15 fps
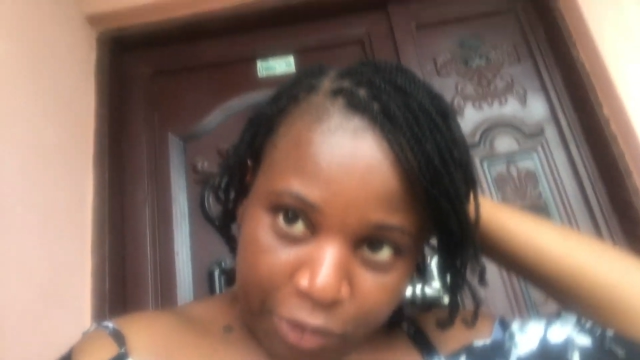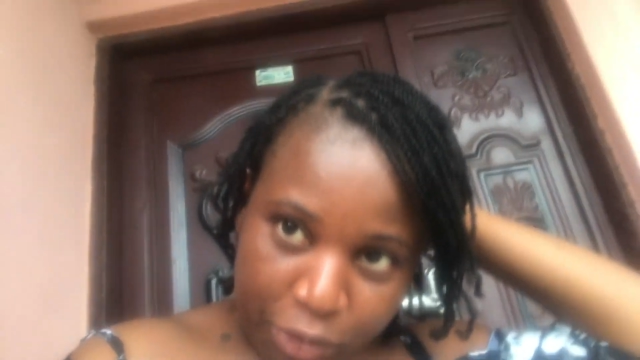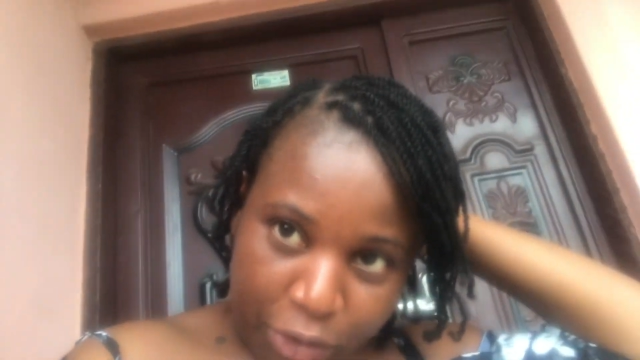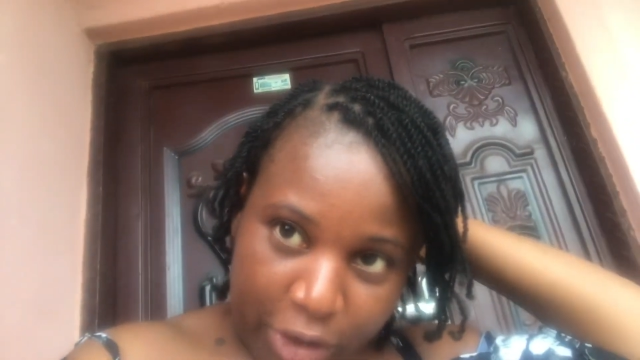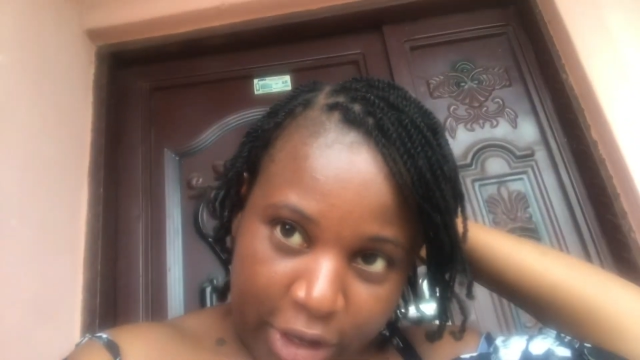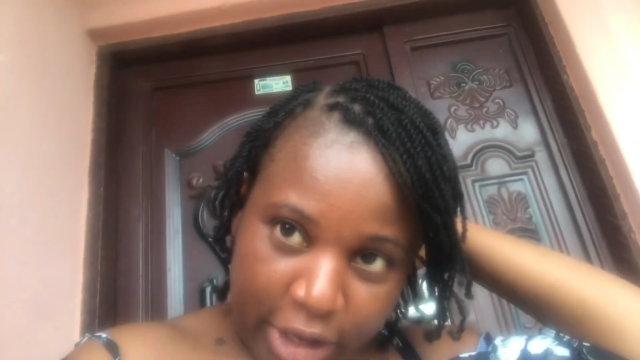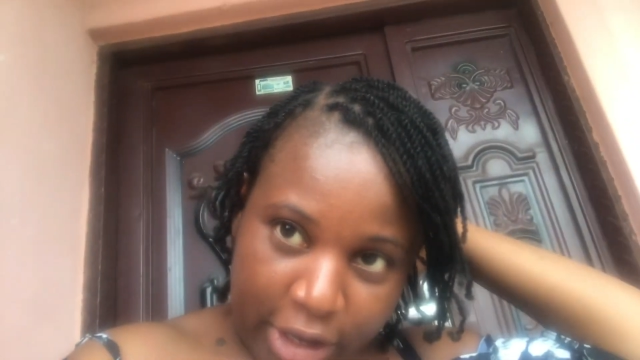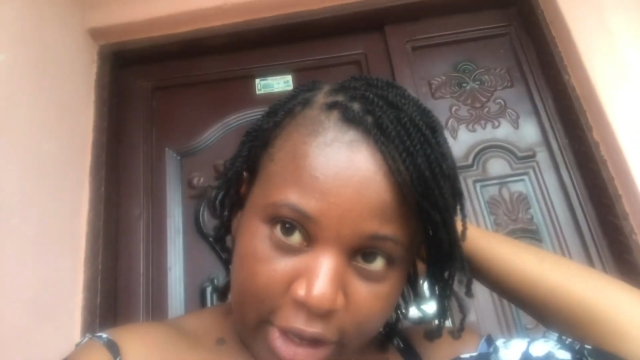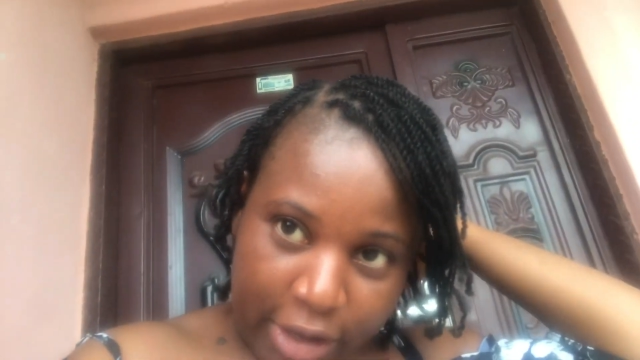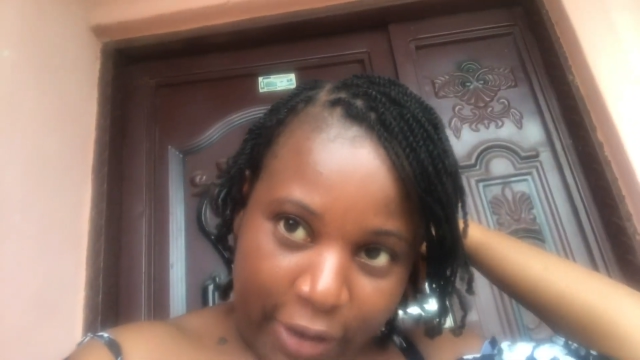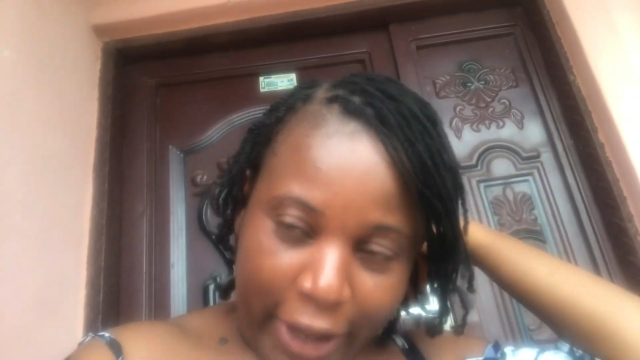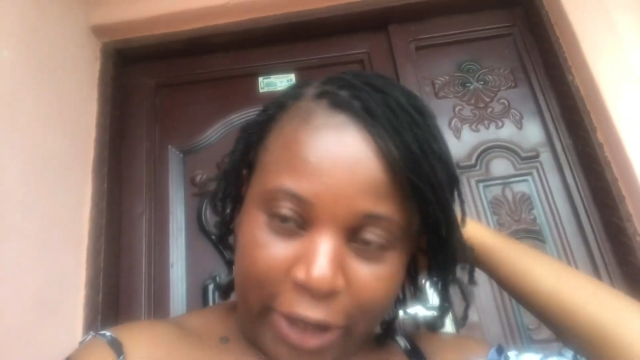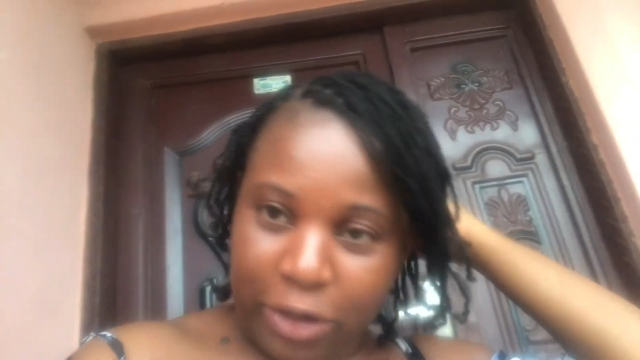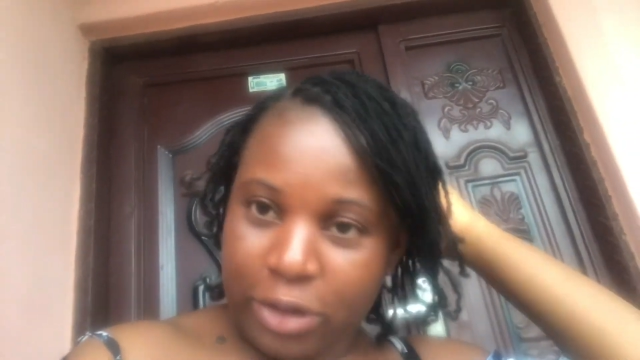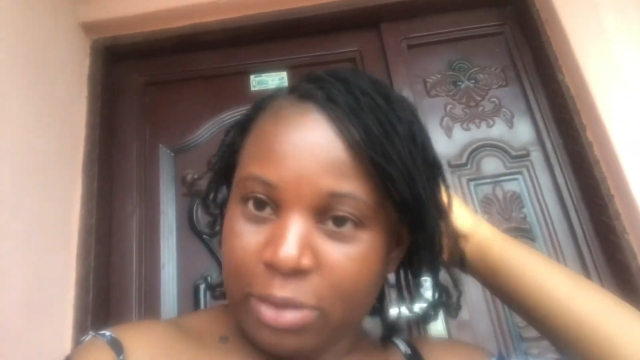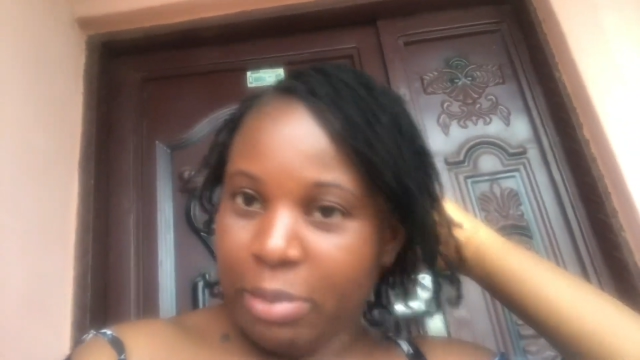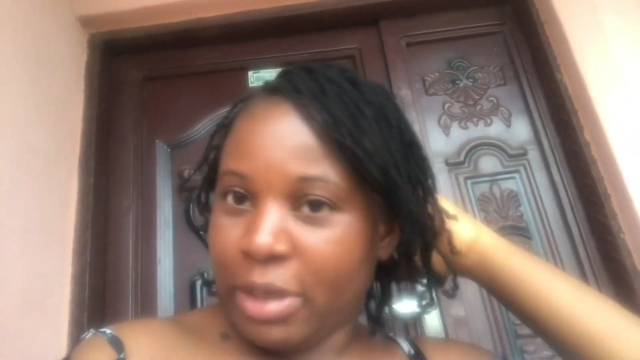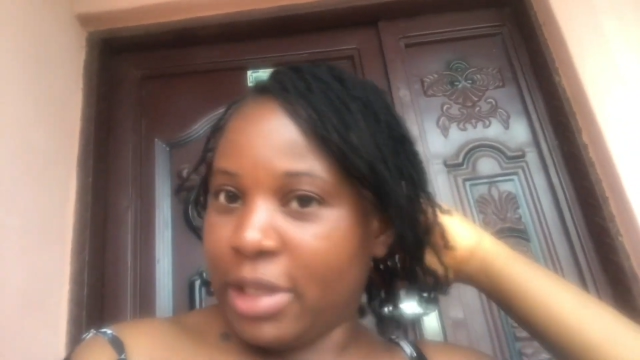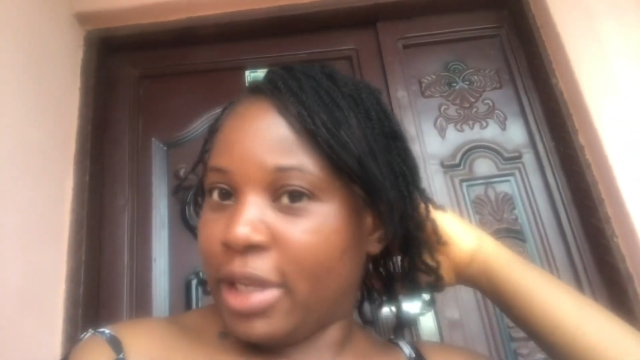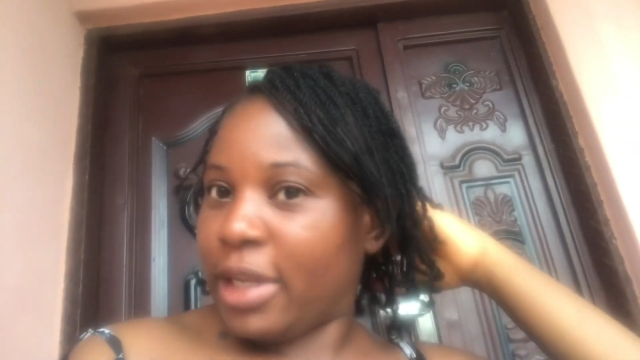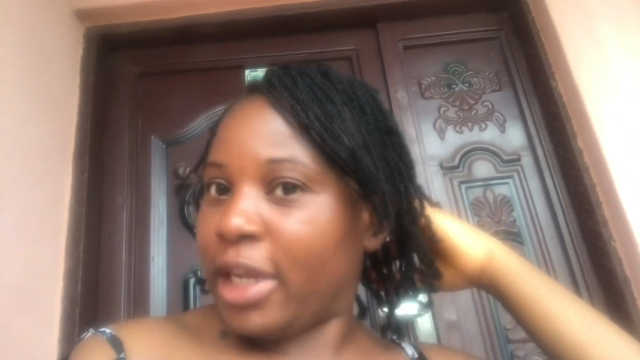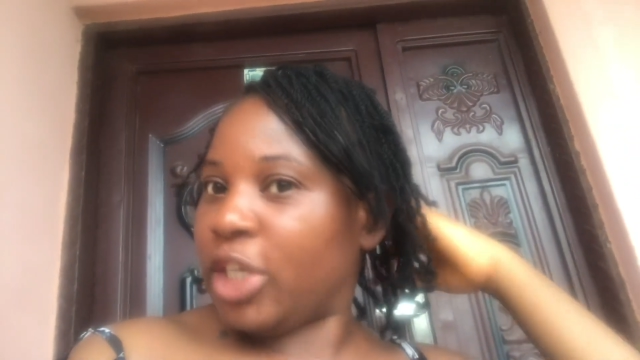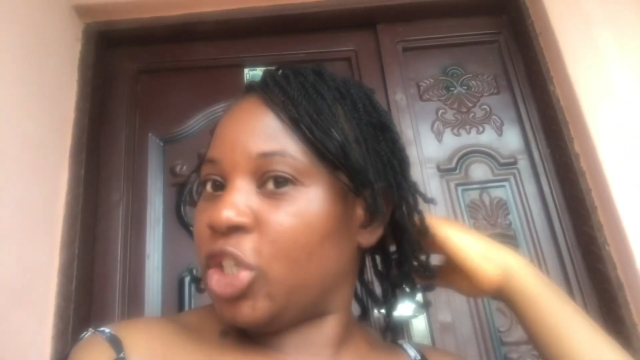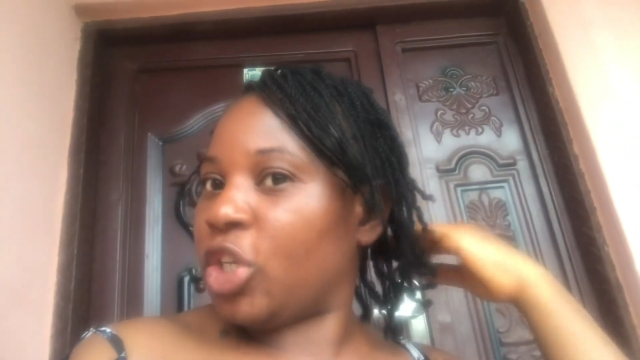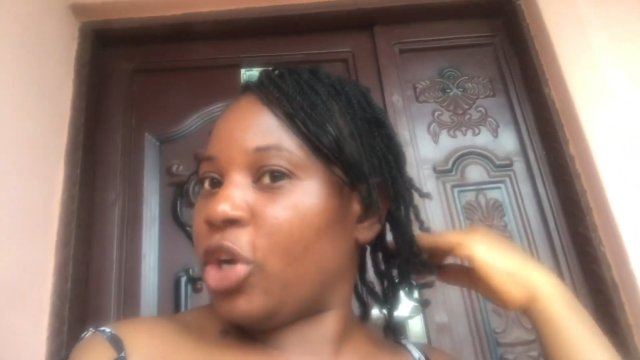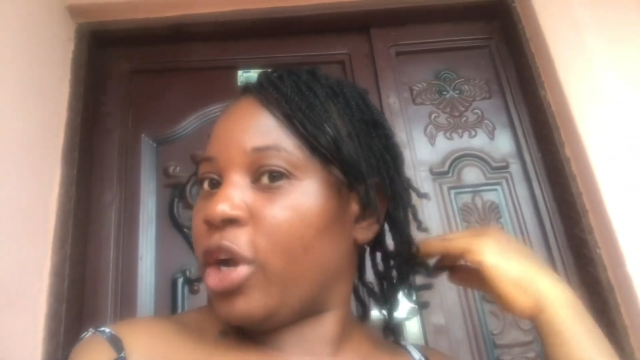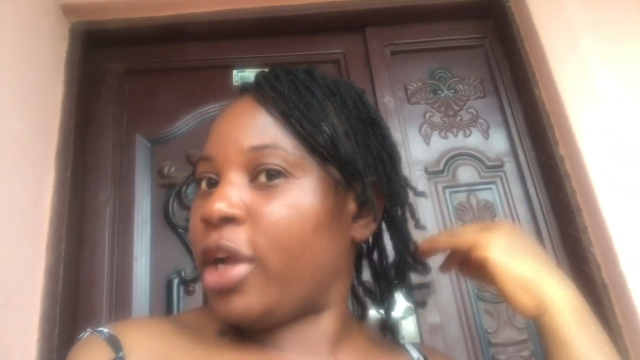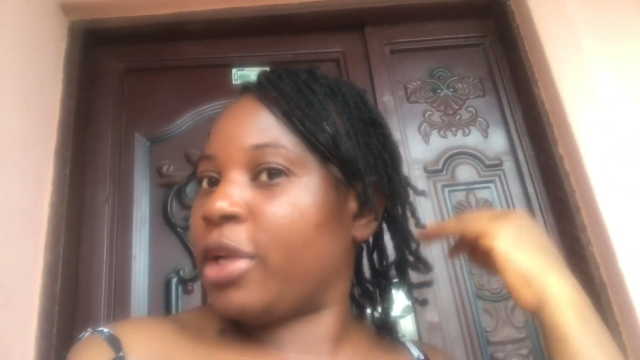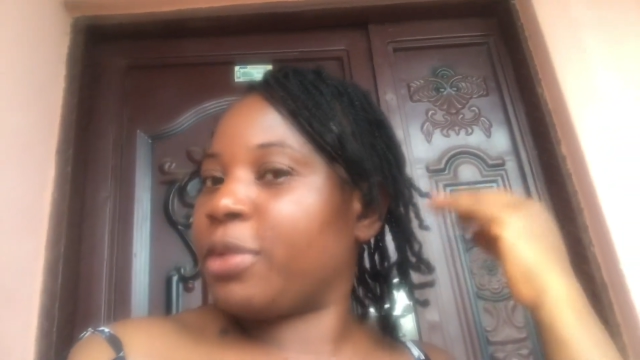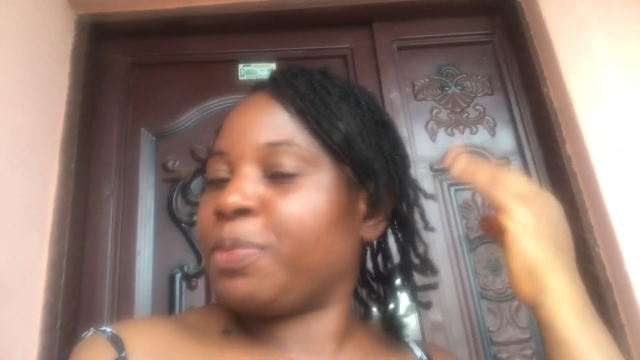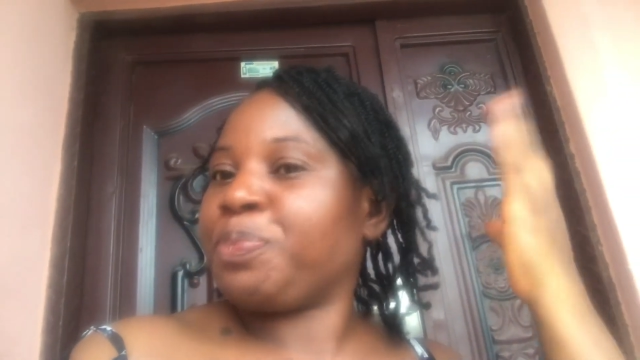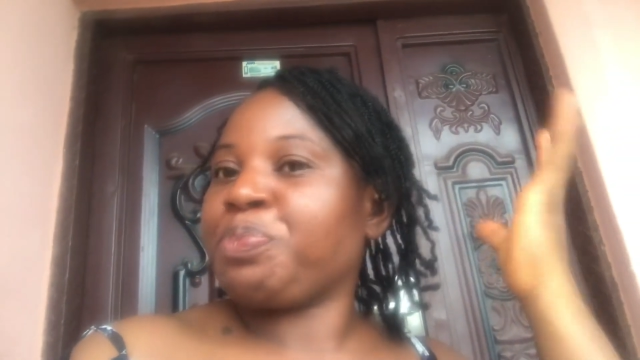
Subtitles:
Okay, I just made a natural,